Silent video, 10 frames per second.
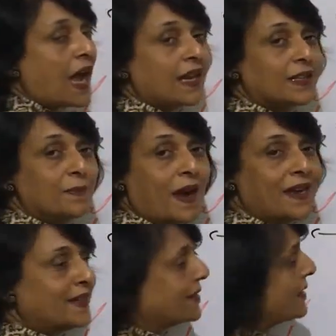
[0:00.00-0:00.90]
are the
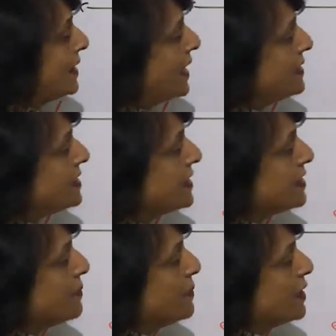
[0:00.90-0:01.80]
minor chalices,
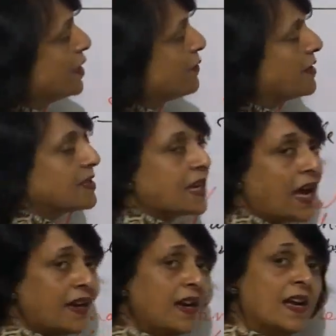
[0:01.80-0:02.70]
the bigger ones
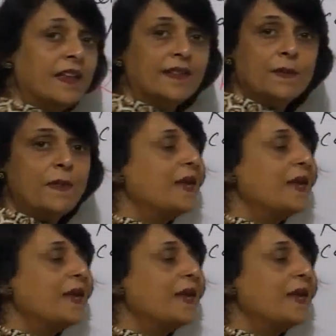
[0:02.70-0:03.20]
are the